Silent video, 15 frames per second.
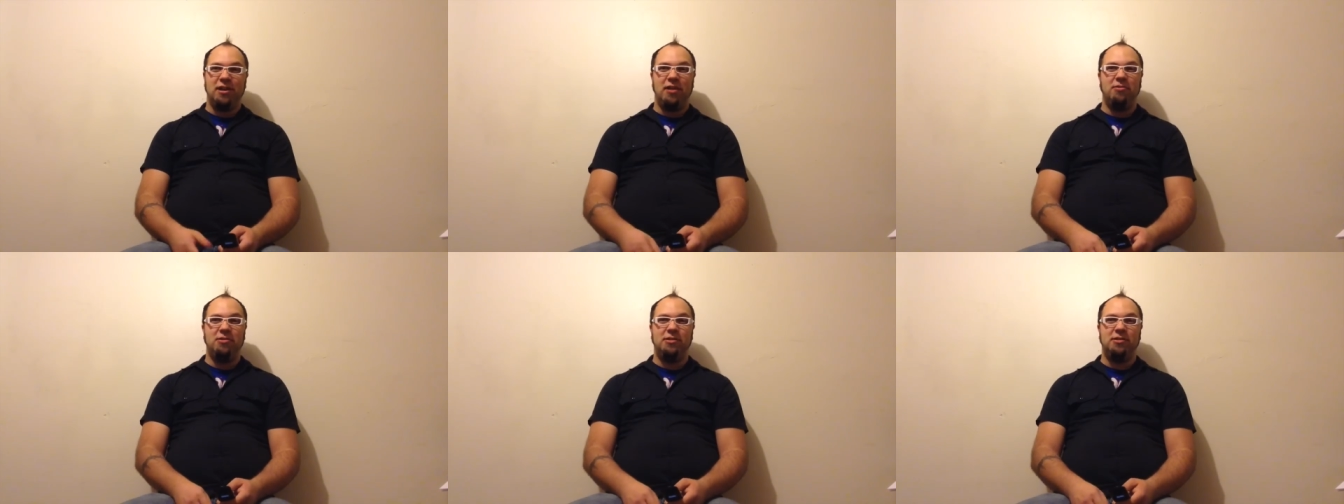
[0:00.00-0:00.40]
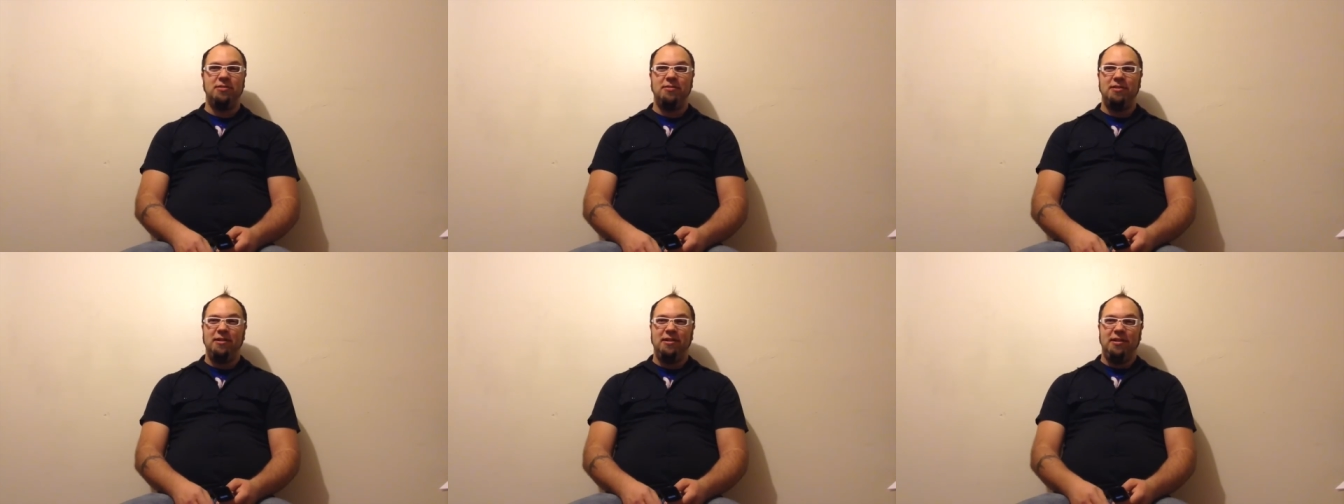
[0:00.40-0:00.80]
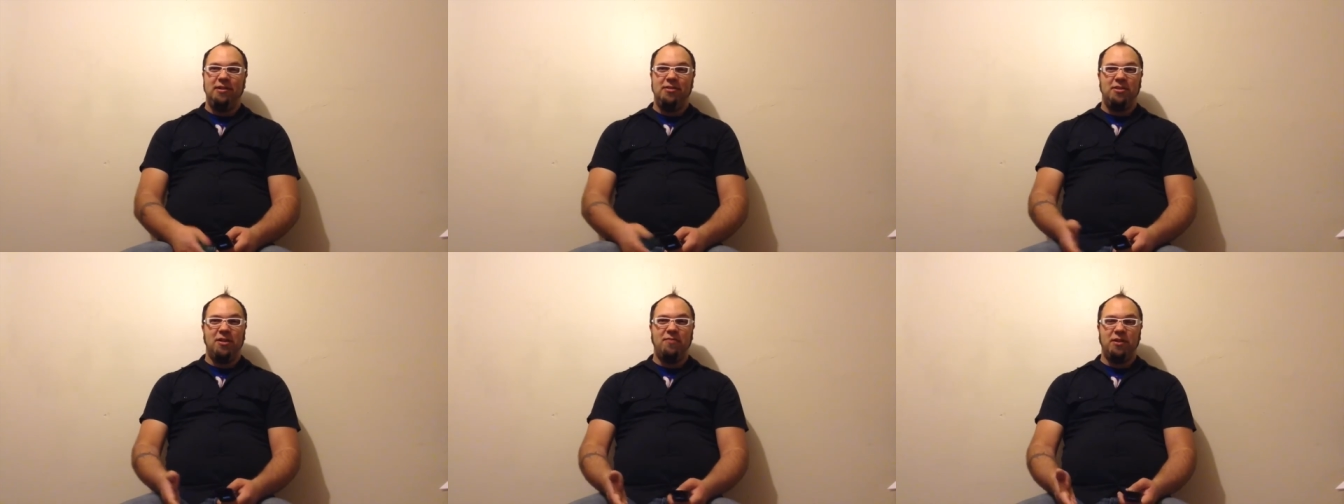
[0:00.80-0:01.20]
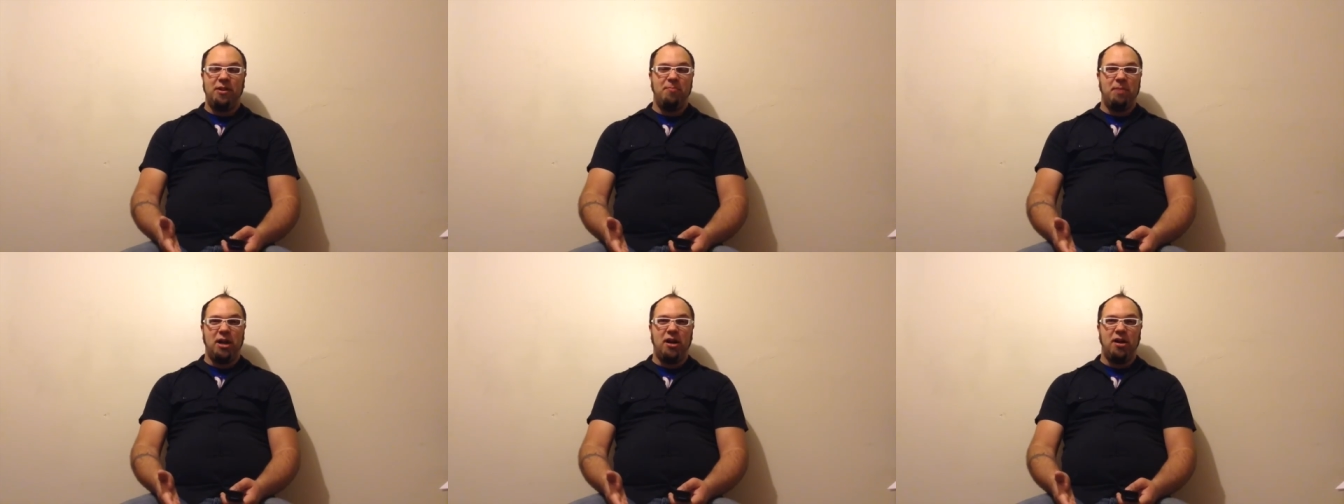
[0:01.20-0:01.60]
I was driving
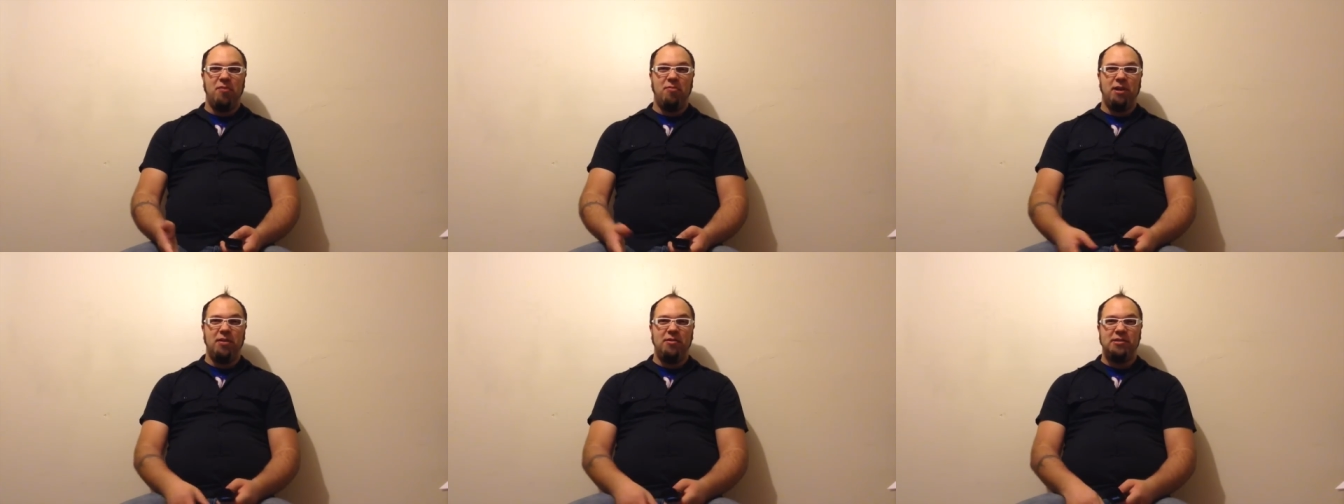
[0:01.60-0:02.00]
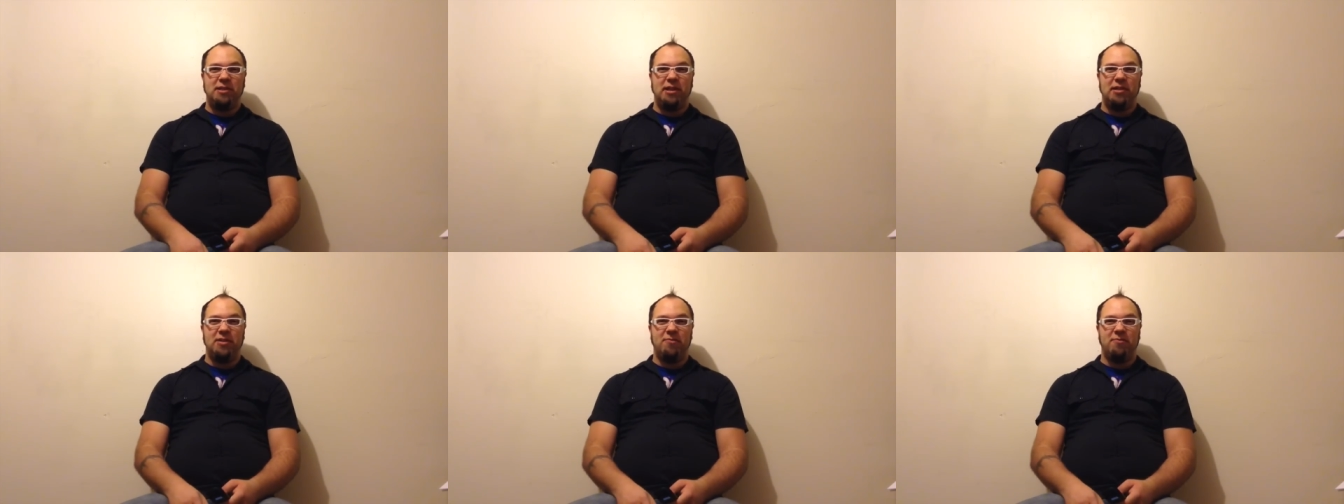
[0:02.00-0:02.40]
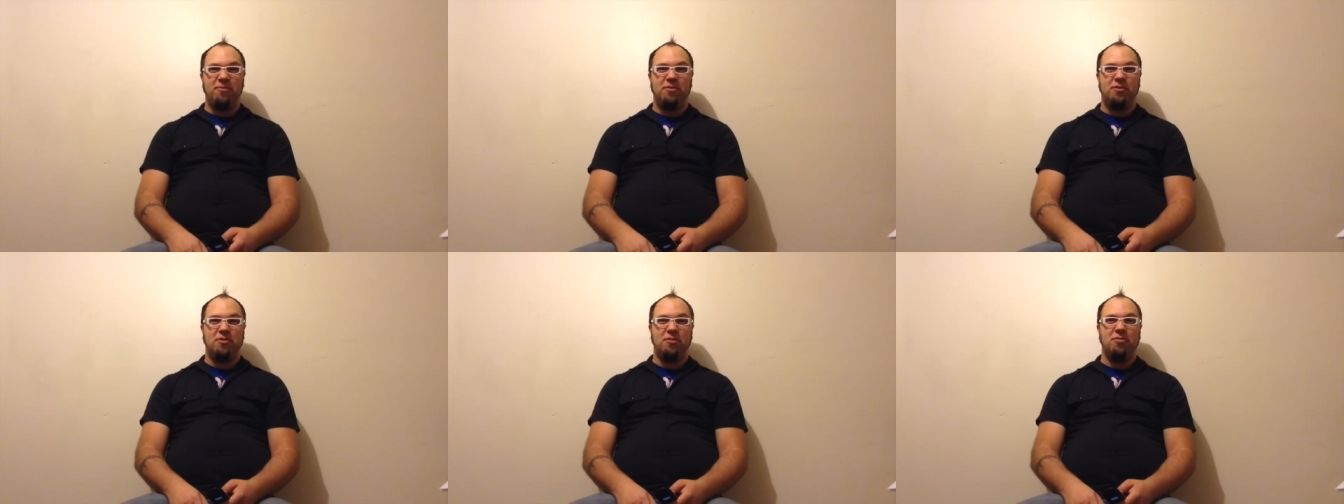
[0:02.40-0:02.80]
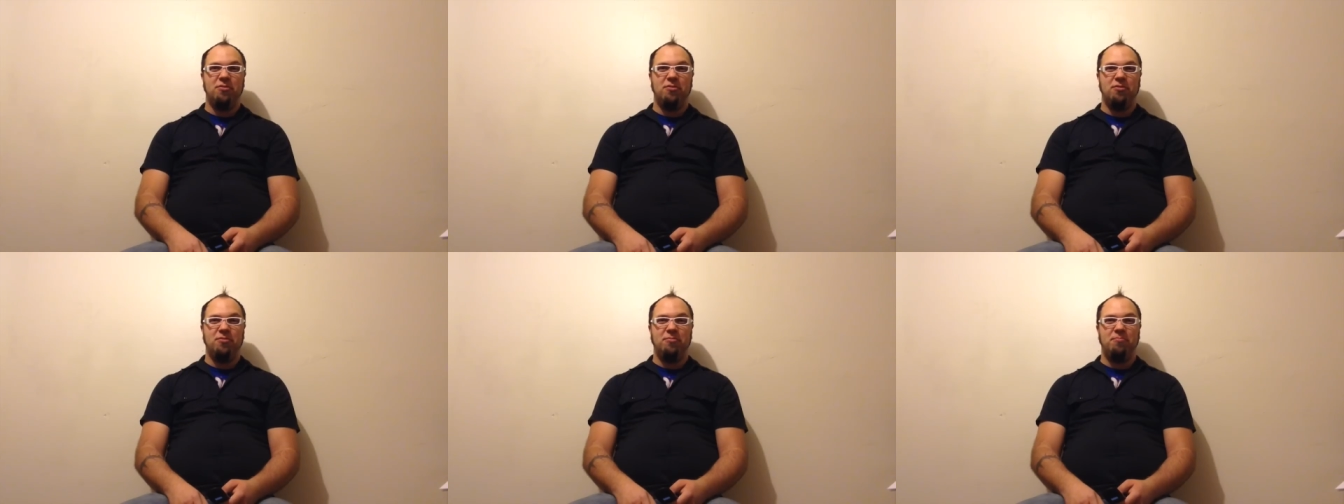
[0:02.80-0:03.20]
in my car when I was down there for
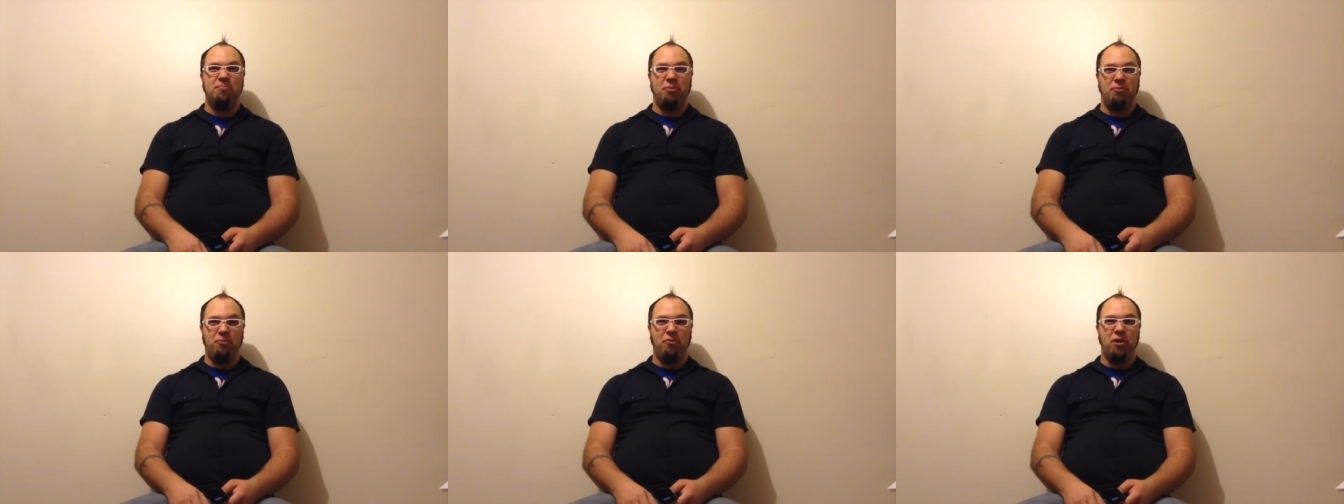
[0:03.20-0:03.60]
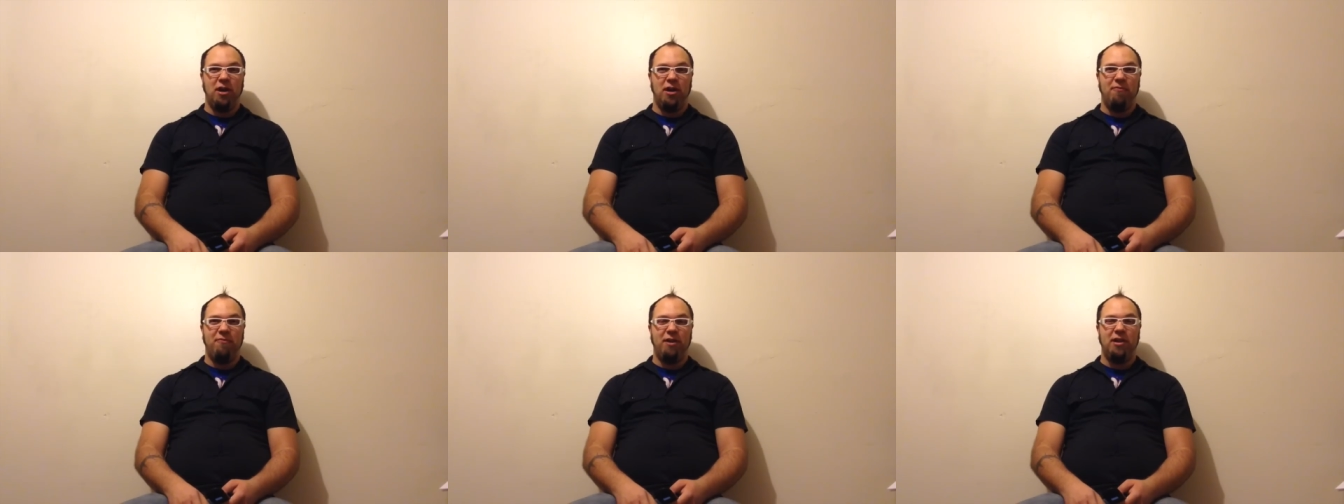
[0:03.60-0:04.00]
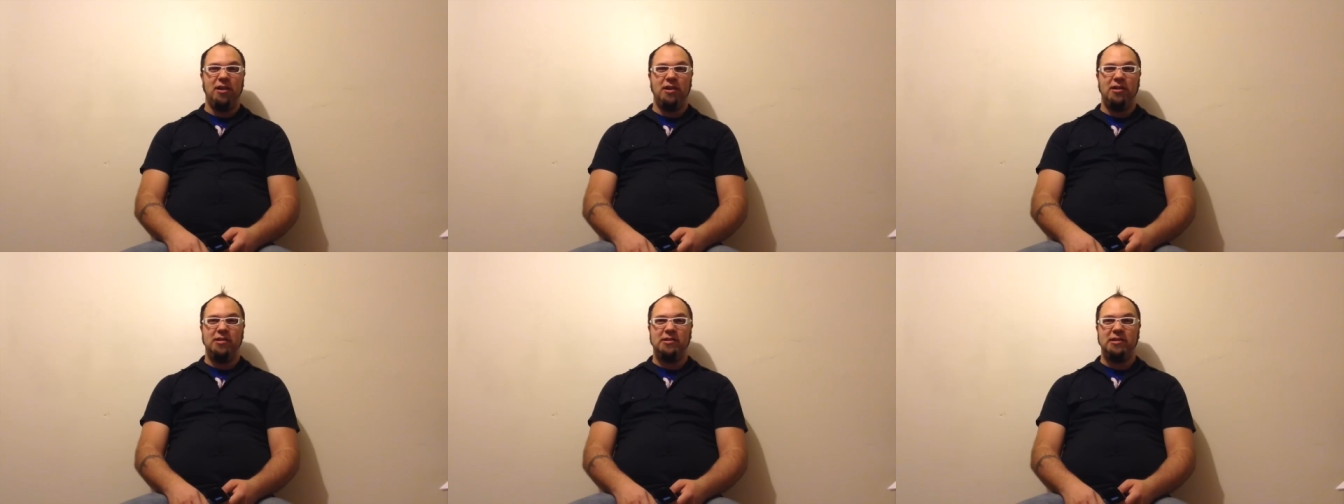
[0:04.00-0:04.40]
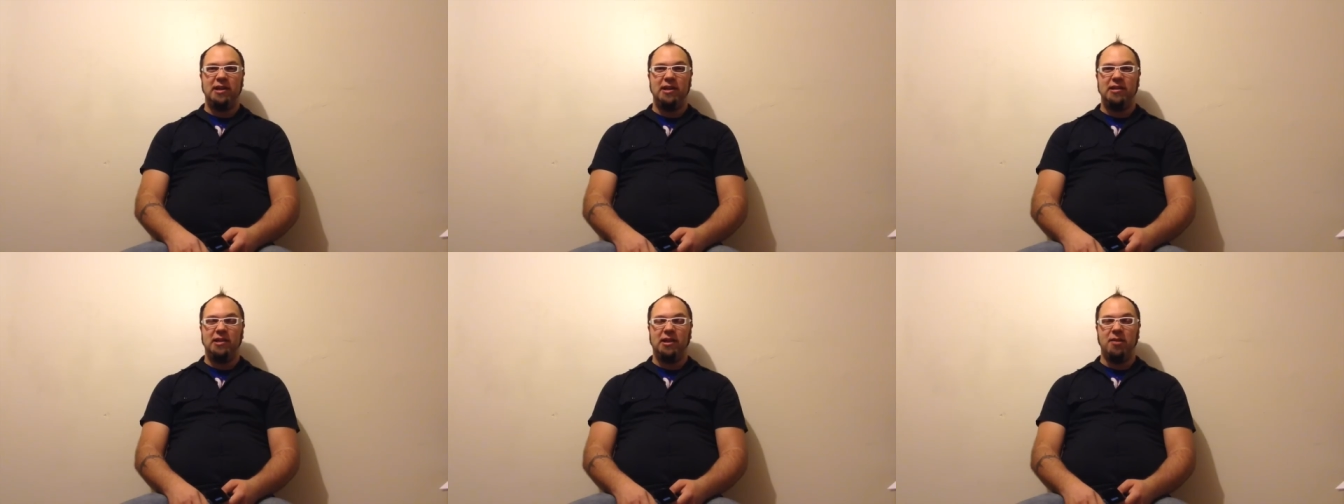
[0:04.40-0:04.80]
school before I finally
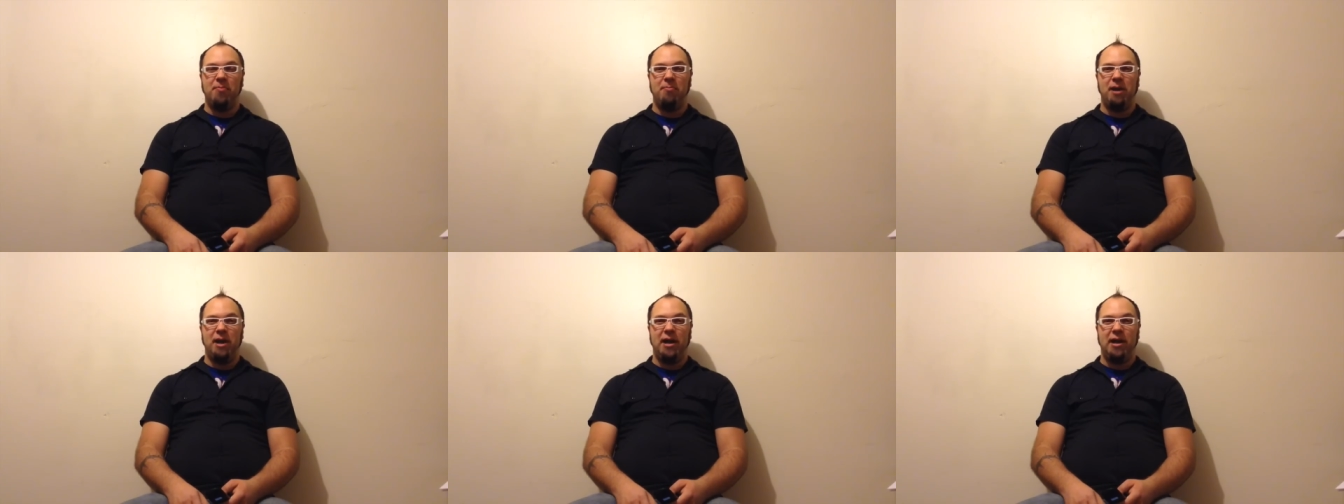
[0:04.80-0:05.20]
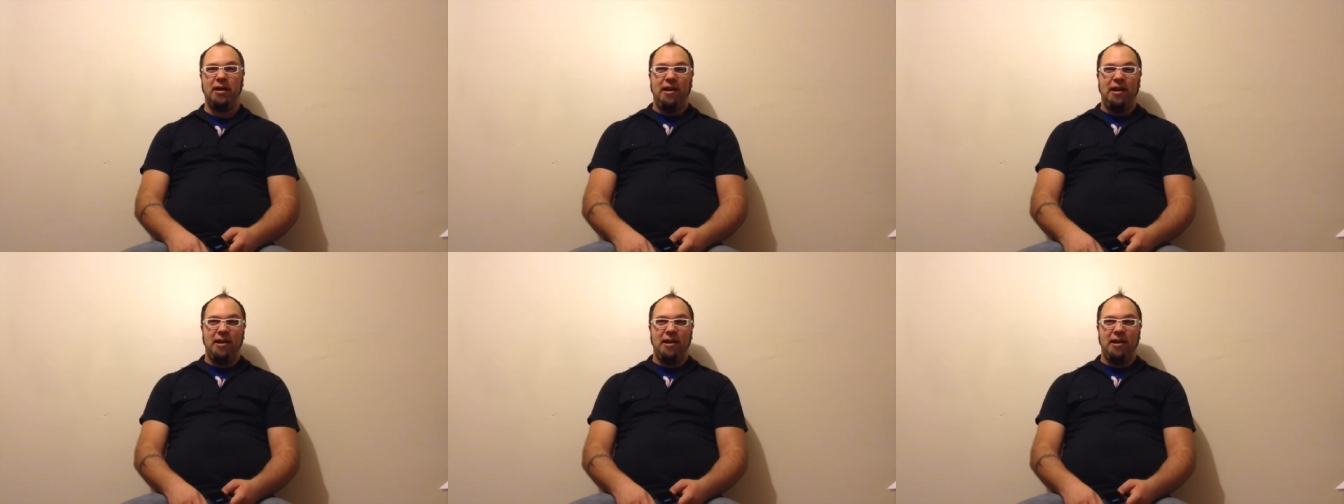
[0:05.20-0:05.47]
decided to come back,